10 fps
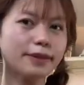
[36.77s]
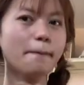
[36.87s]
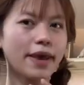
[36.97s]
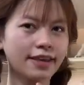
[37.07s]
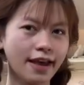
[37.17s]

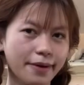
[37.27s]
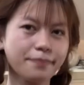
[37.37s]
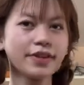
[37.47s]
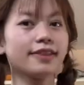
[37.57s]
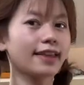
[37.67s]
makeup,
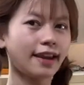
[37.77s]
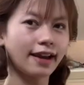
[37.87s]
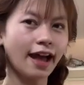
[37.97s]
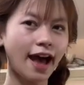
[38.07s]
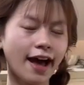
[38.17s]
the
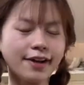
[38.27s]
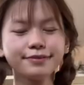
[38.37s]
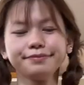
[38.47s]
Thanakha.